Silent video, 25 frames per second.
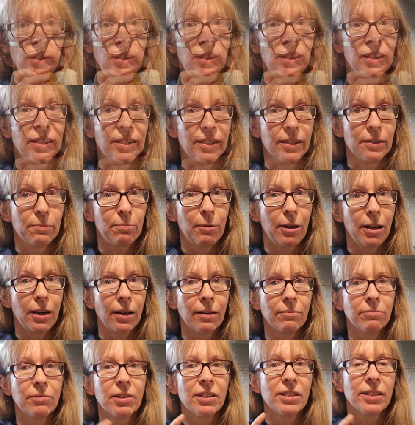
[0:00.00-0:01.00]
This is
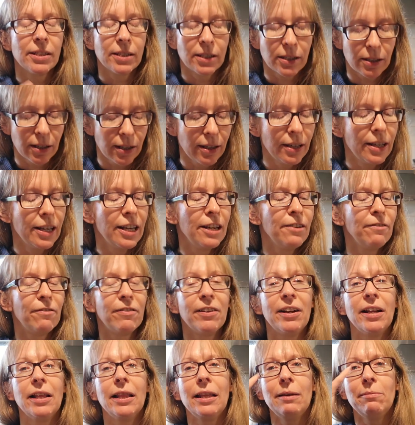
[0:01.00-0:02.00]
better. This is
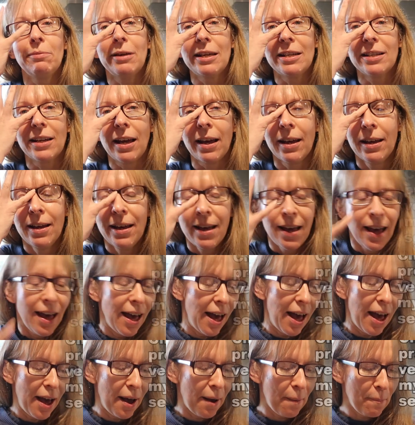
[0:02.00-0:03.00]
infinitely better.
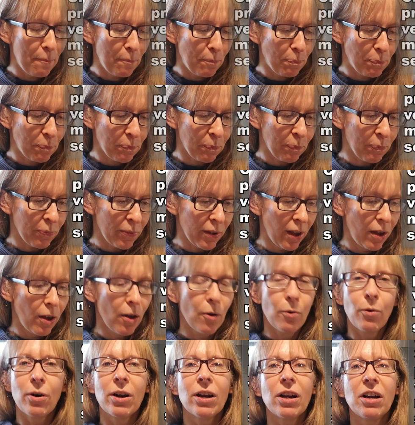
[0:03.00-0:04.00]

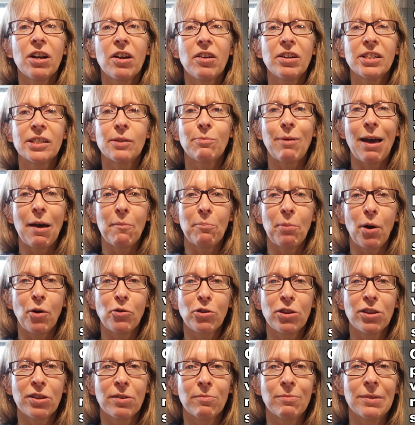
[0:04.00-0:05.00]
What I notice about
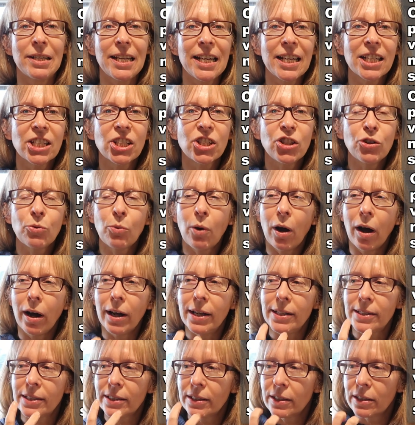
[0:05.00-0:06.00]
both of them,
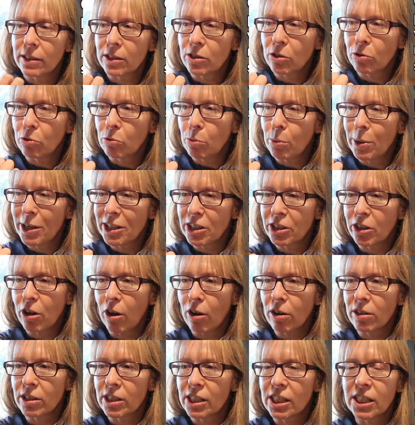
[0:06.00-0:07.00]
texture-wise, it's almost
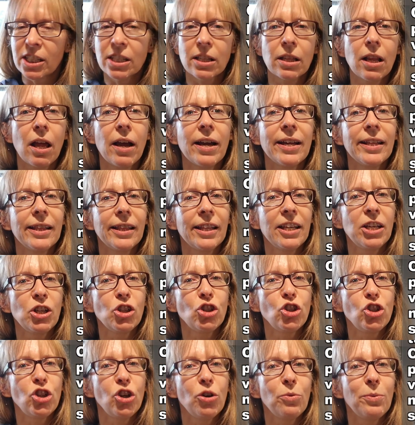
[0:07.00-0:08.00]
got
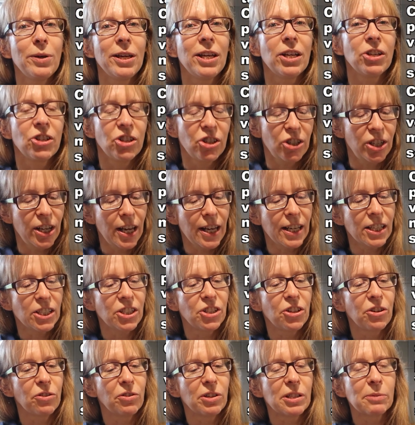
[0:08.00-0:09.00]
slightly chewy-ish
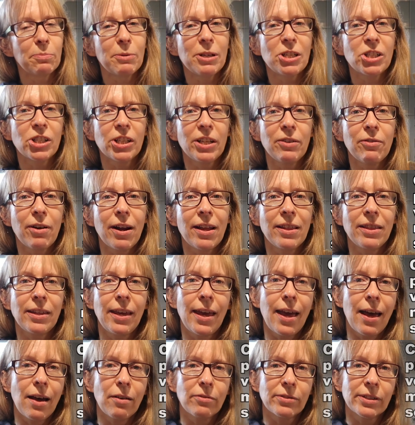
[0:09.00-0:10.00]
texture, especially around
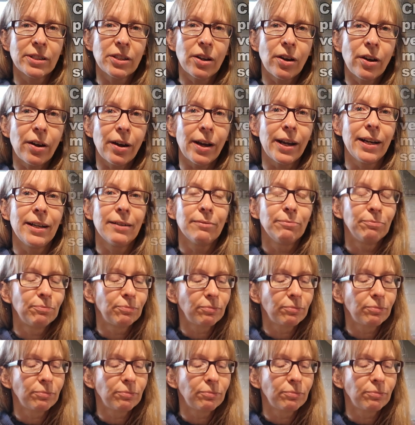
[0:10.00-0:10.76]
the outside.